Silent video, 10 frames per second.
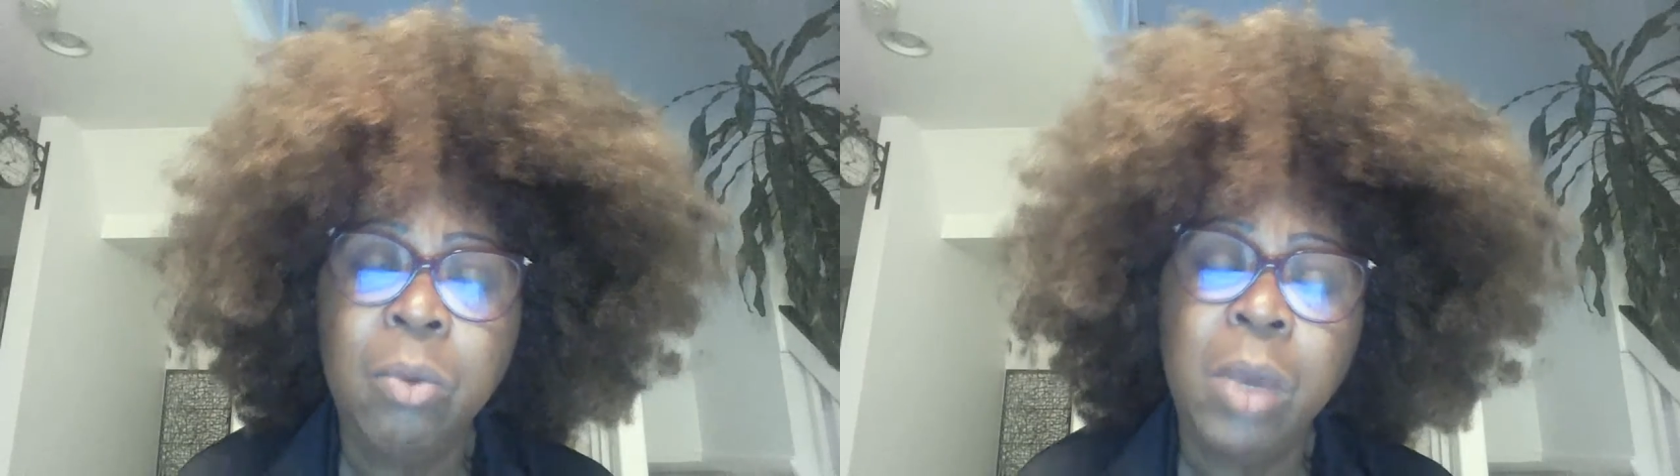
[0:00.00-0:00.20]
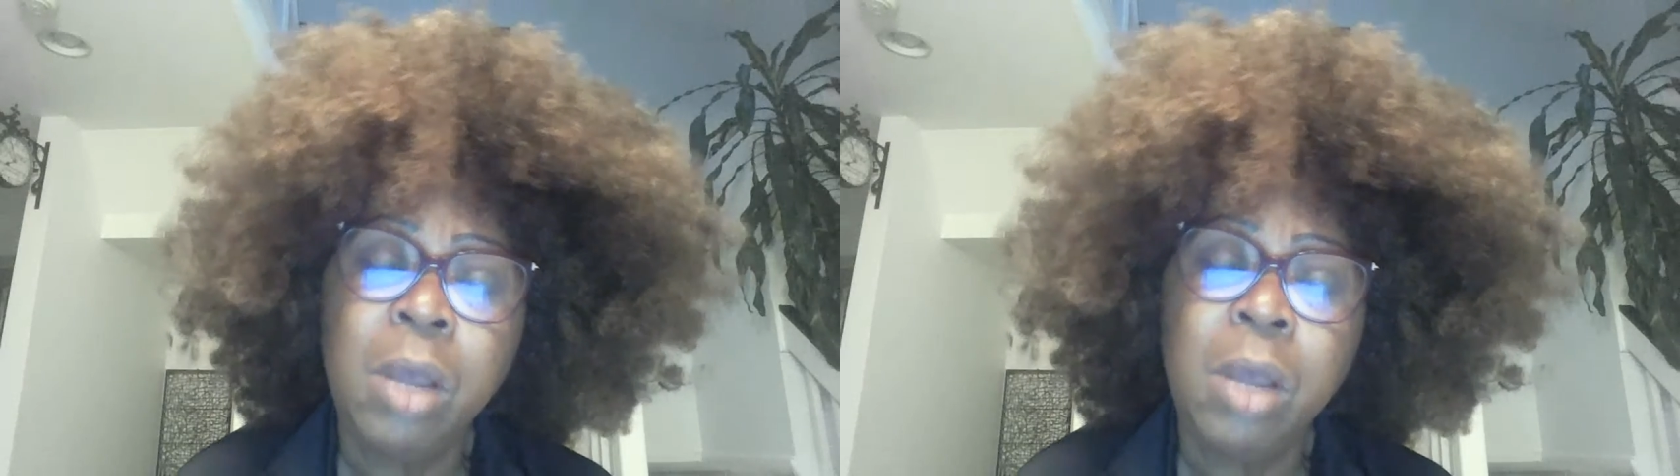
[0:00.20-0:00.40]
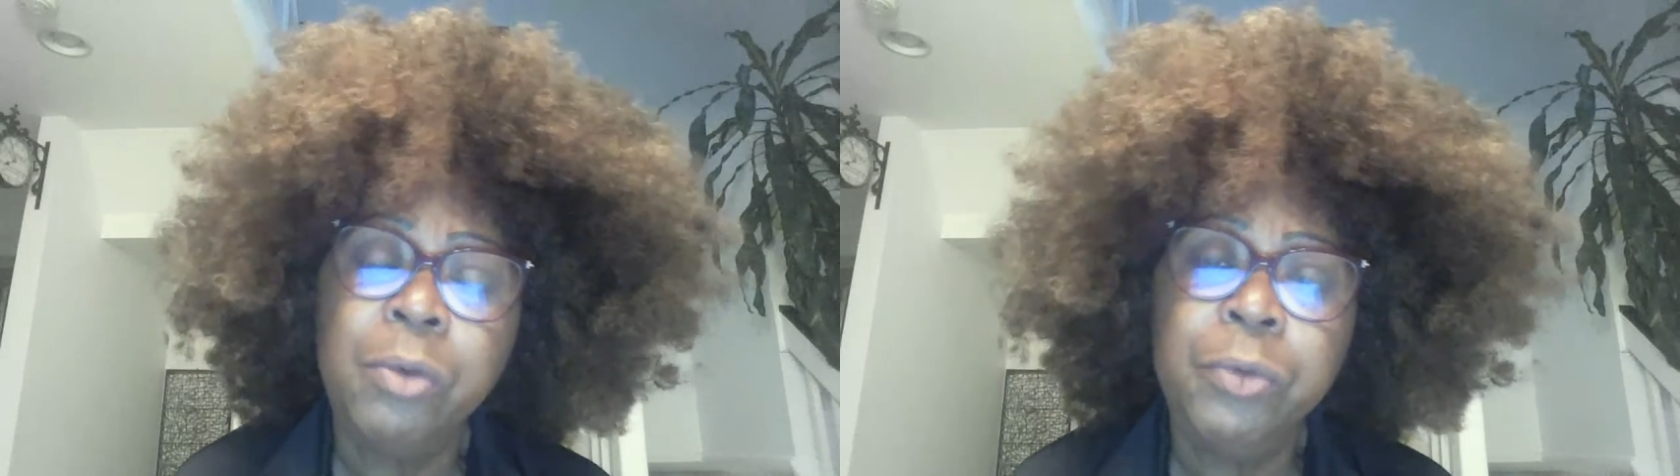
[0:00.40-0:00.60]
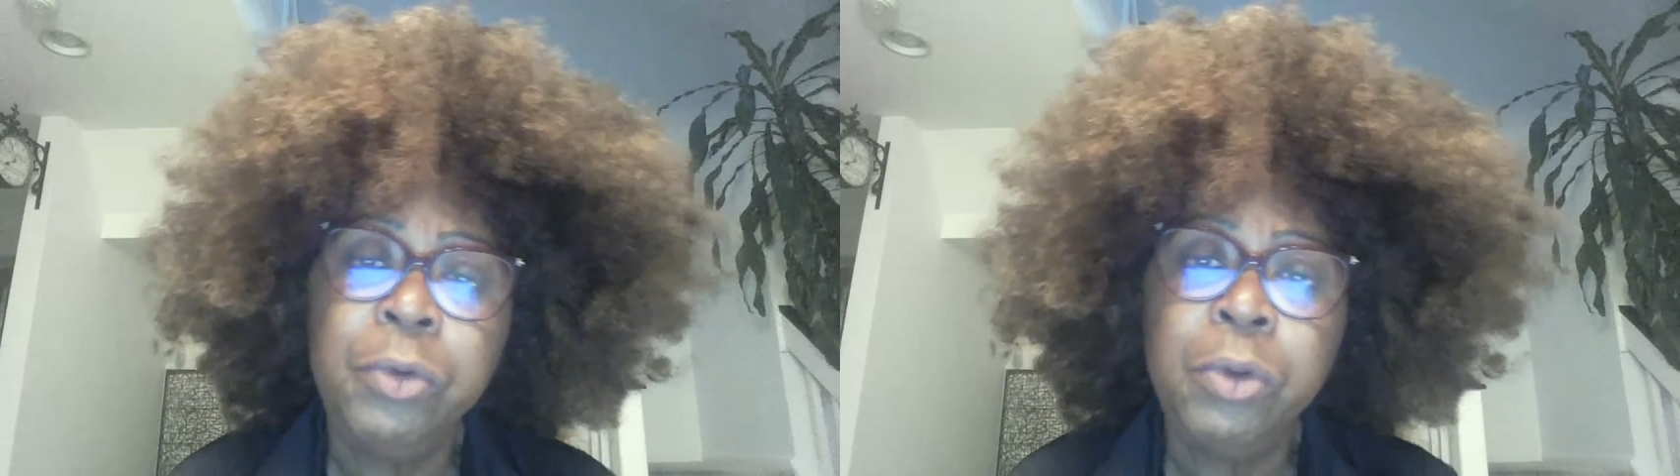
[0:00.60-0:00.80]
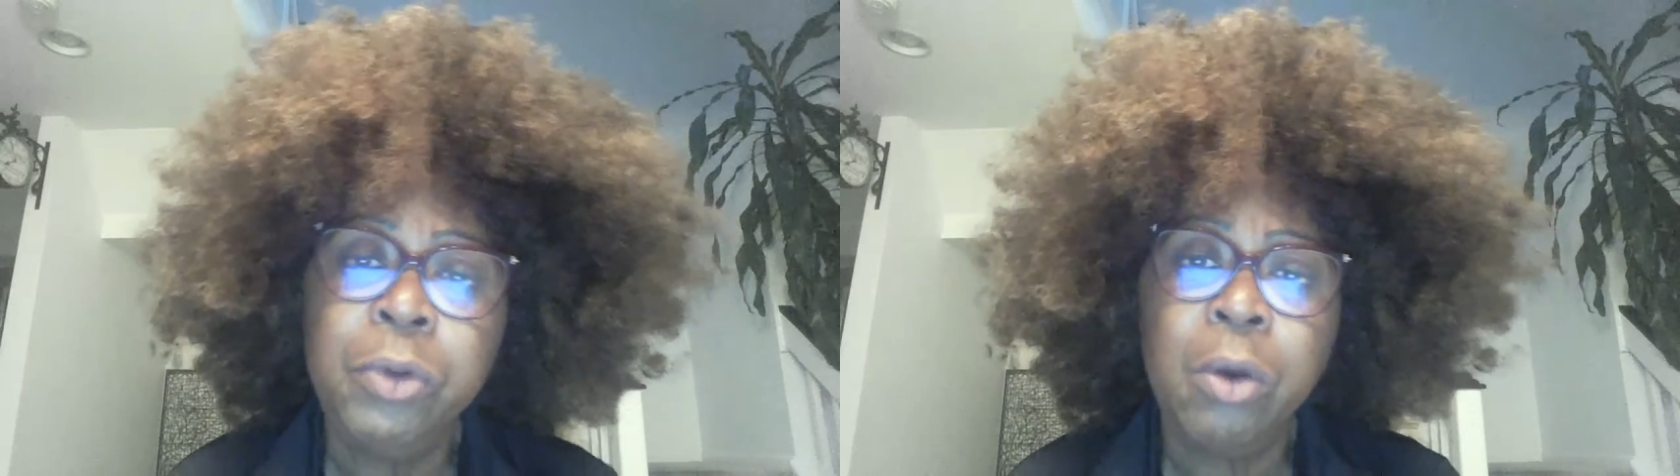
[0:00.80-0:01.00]
well,
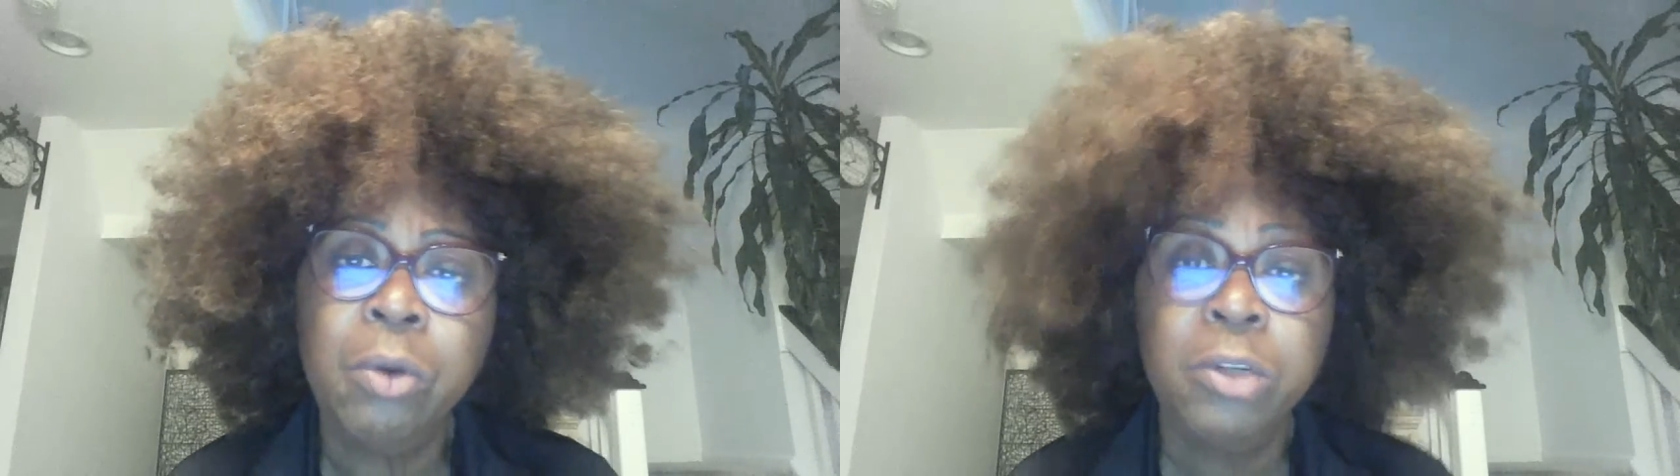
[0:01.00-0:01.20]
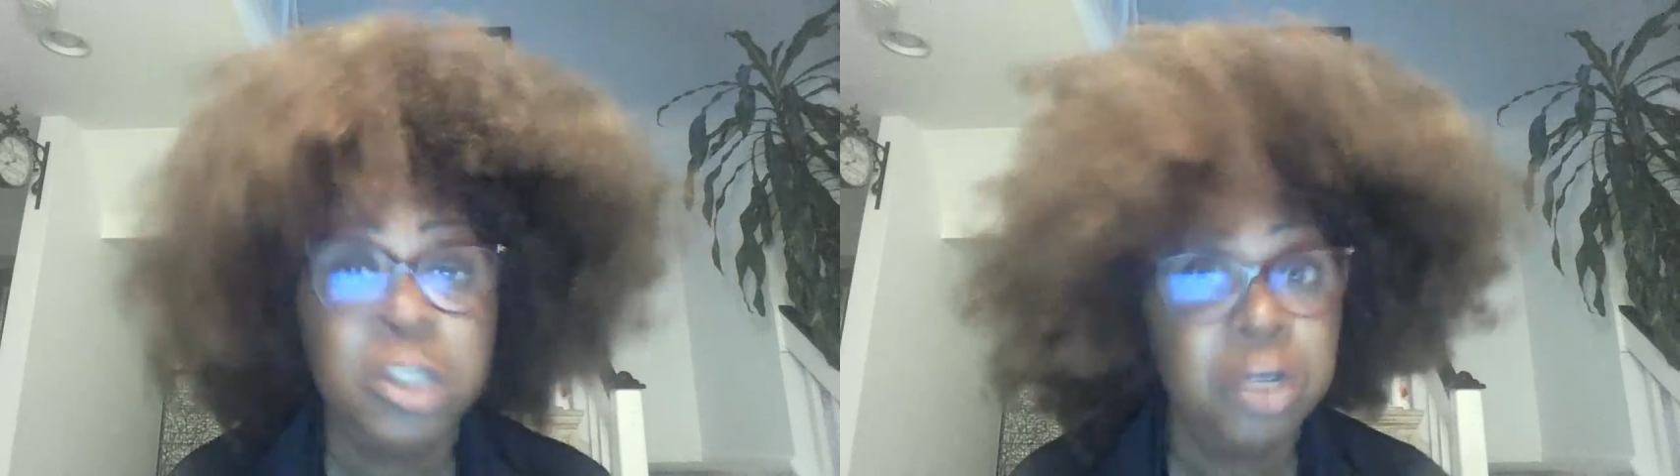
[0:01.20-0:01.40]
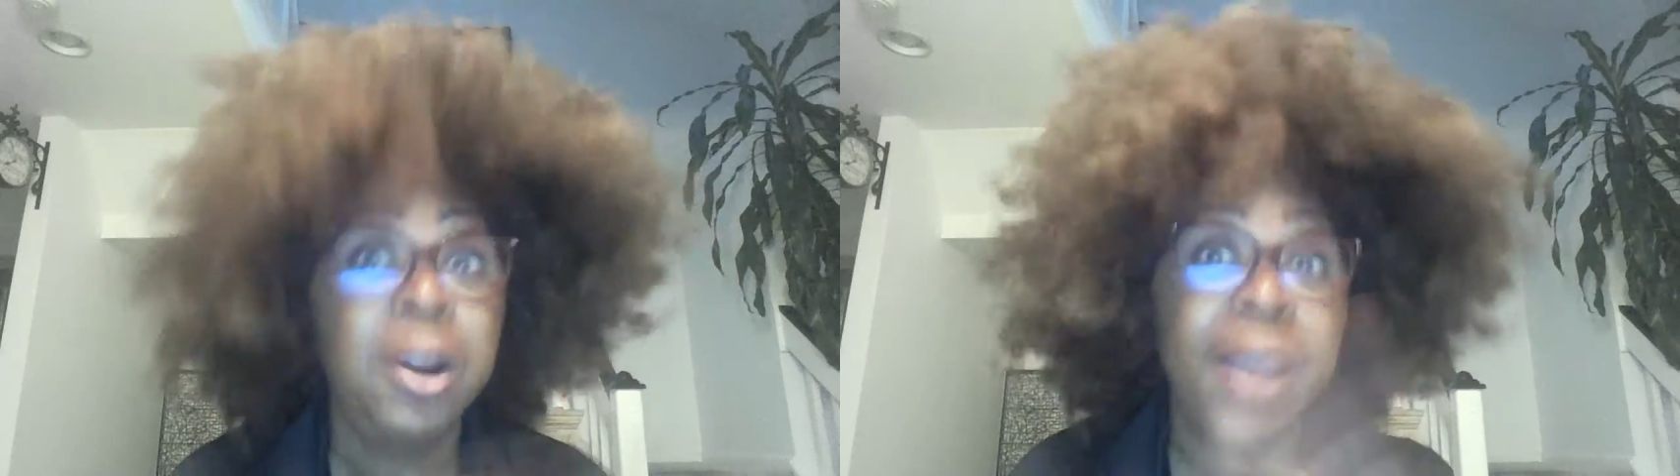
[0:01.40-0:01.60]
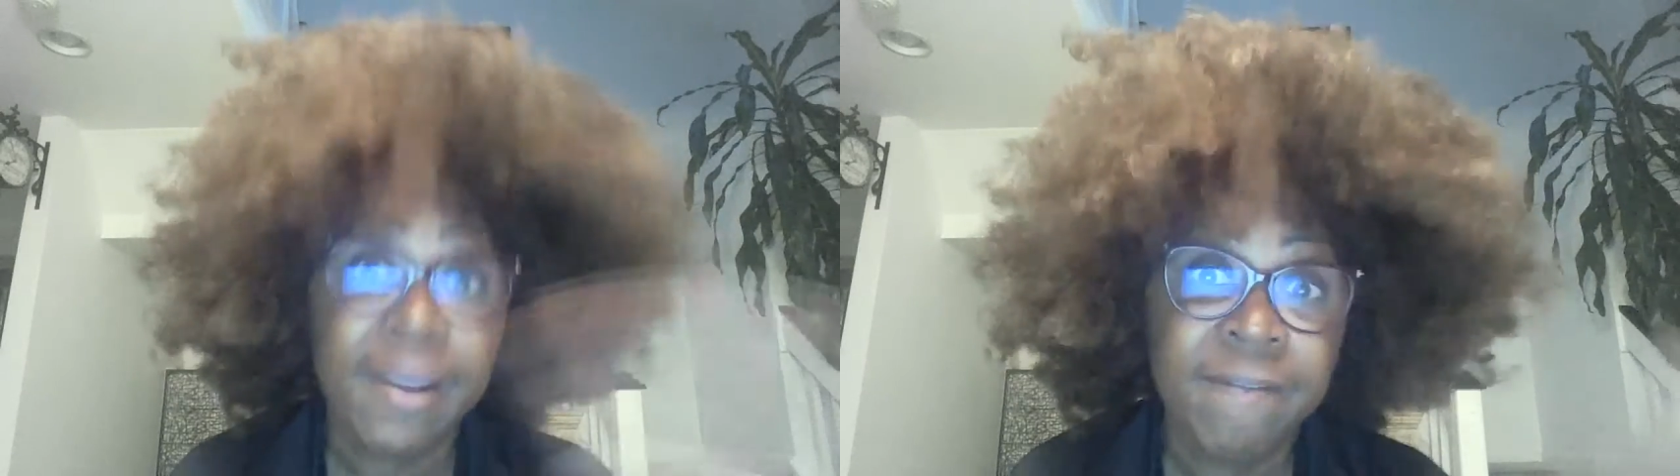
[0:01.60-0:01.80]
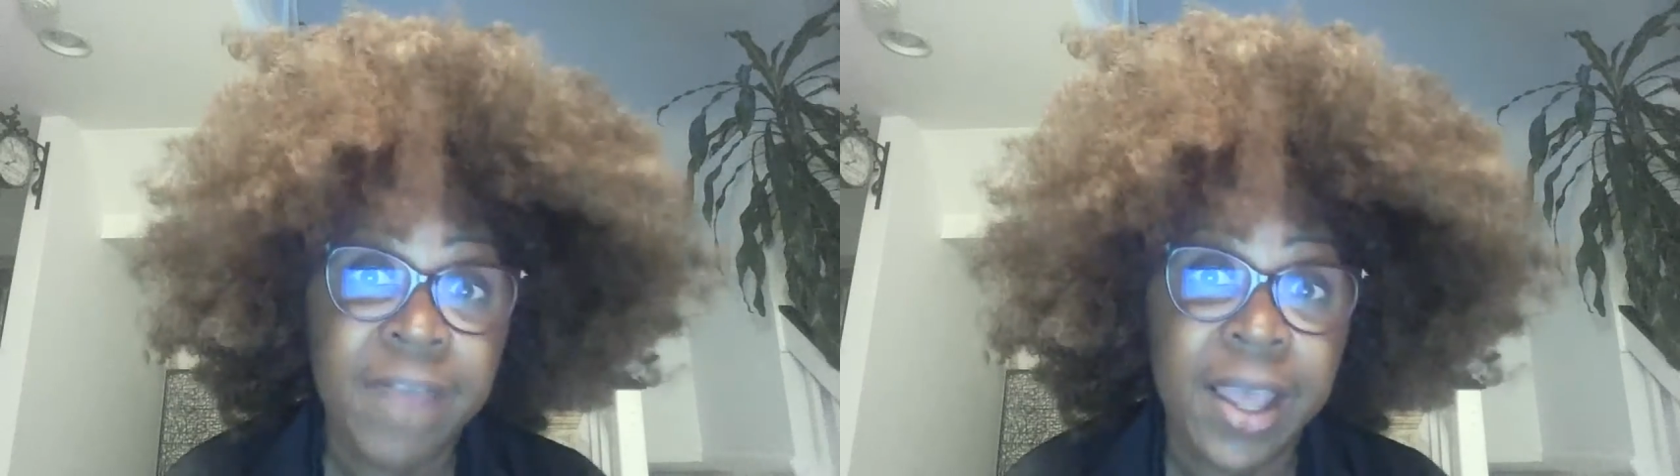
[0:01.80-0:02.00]
sugar
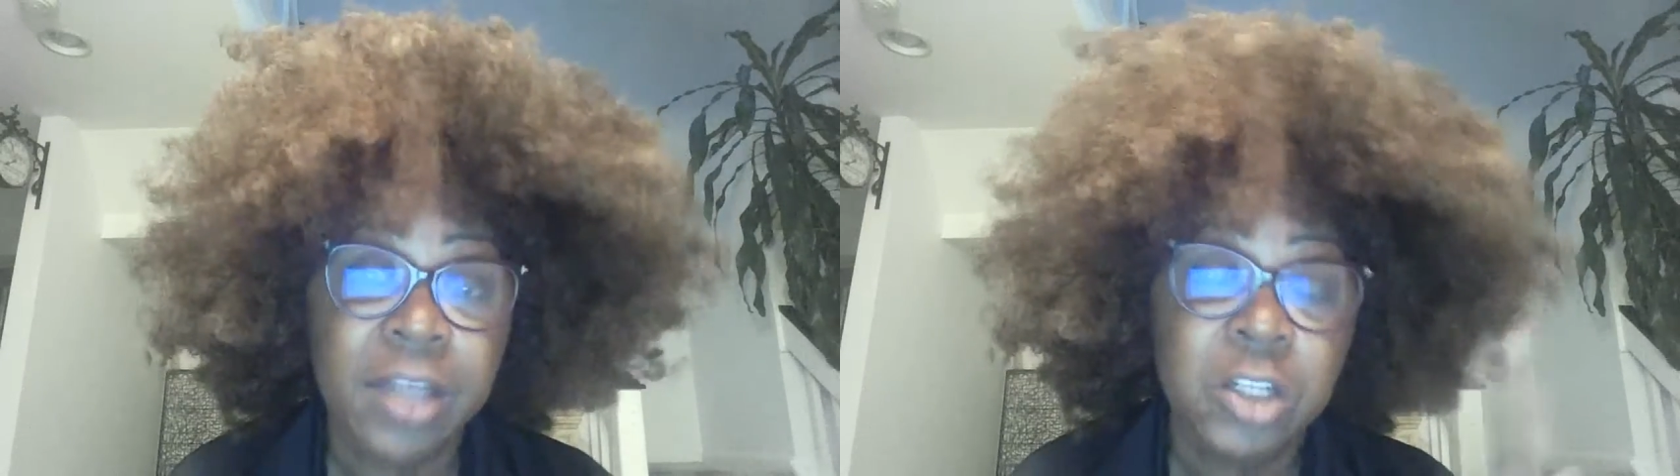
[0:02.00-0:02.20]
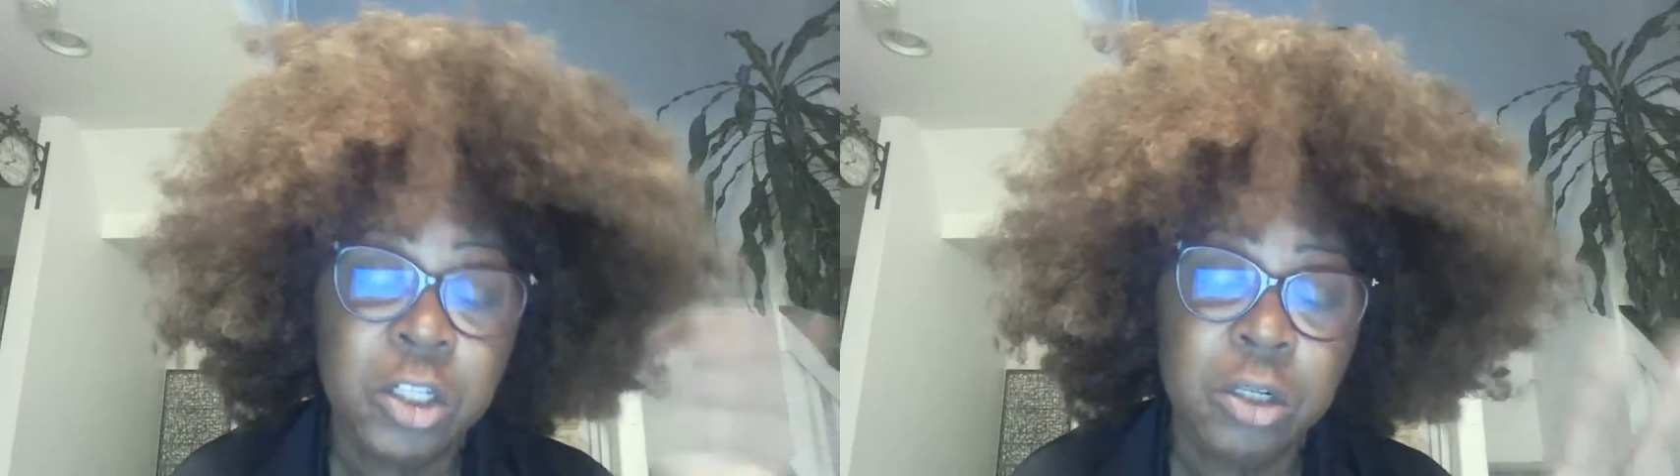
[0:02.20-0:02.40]
and fat.